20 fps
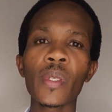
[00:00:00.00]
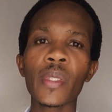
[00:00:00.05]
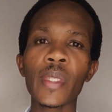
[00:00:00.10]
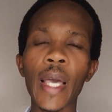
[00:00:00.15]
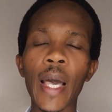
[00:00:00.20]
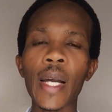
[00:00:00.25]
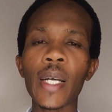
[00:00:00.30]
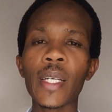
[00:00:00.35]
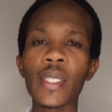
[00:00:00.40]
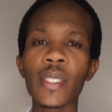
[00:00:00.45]

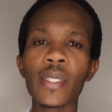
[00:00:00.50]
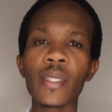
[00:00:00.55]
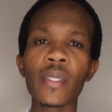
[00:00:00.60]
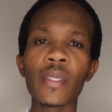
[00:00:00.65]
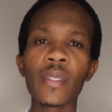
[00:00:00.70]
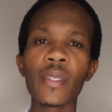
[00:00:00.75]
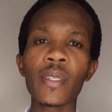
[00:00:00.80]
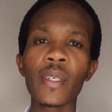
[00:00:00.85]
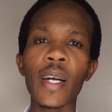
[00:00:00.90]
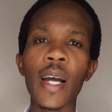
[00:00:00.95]
tax
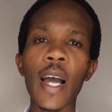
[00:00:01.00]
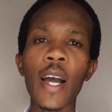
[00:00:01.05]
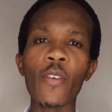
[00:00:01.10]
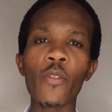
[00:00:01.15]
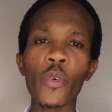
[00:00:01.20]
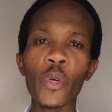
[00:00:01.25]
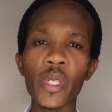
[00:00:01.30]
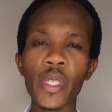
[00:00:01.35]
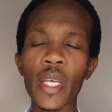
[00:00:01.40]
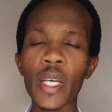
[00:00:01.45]

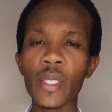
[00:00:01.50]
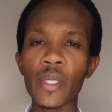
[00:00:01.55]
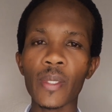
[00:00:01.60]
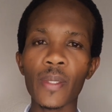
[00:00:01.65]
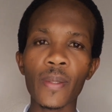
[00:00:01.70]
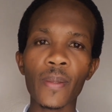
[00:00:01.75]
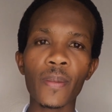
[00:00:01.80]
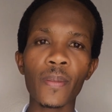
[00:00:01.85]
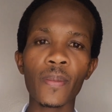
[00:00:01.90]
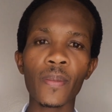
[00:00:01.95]

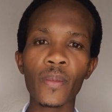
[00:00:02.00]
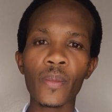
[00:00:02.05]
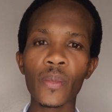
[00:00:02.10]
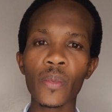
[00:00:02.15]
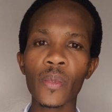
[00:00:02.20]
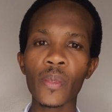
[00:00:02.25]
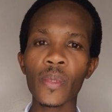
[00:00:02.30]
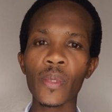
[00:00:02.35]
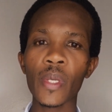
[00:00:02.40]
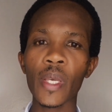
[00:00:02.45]
avoidance.
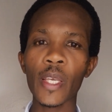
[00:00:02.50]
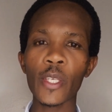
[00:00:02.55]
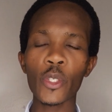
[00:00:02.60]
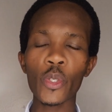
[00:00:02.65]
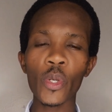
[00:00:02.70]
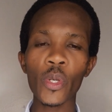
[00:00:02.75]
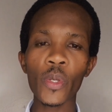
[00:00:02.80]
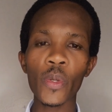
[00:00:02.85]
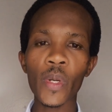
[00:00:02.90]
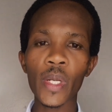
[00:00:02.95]

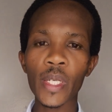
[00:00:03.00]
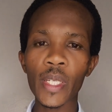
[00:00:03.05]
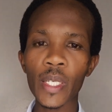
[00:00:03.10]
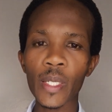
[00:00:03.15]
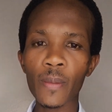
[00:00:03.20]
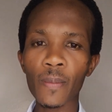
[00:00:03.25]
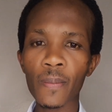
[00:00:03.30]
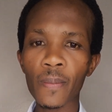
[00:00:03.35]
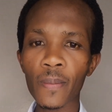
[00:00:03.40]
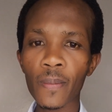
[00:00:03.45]
Enjoy your
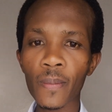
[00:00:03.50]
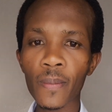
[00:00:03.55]
day.